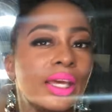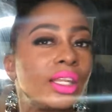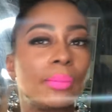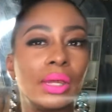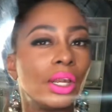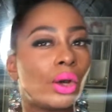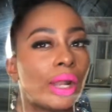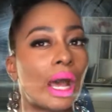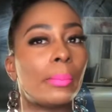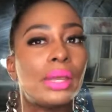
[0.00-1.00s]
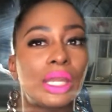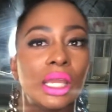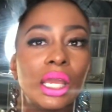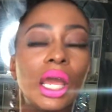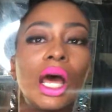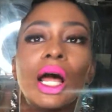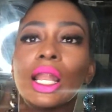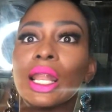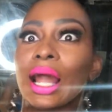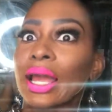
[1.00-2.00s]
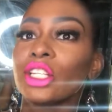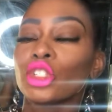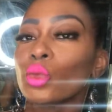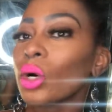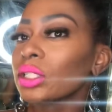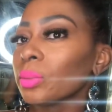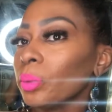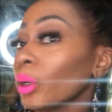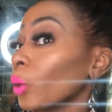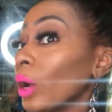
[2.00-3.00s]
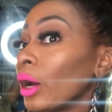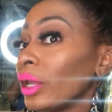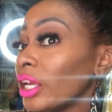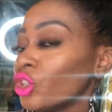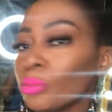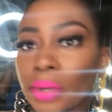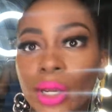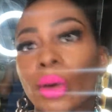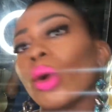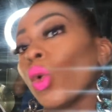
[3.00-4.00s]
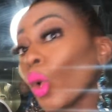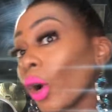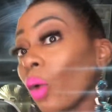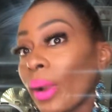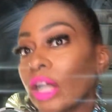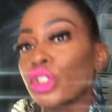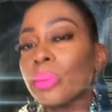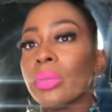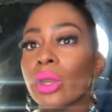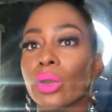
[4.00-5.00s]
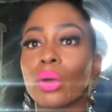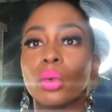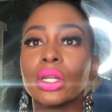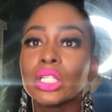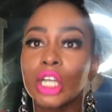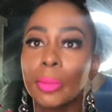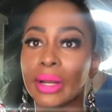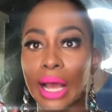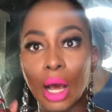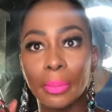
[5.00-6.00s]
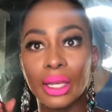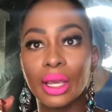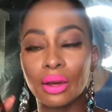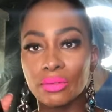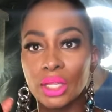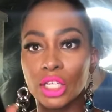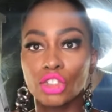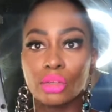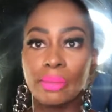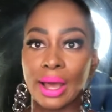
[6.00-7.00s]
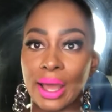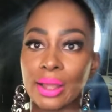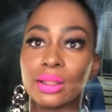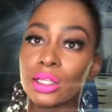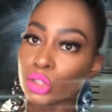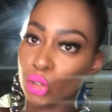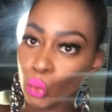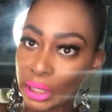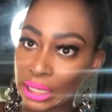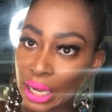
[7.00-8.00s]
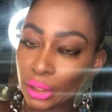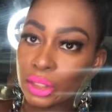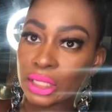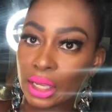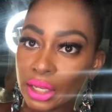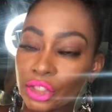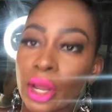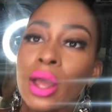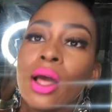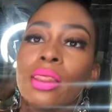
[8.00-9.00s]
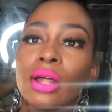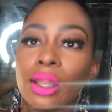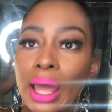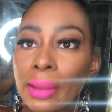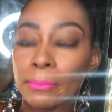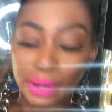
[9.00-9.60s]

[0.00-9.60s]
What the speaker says: and depending on how many lights you want to put around each mirror or around your mirror will determine how many of these you buy. These are $20 each. The light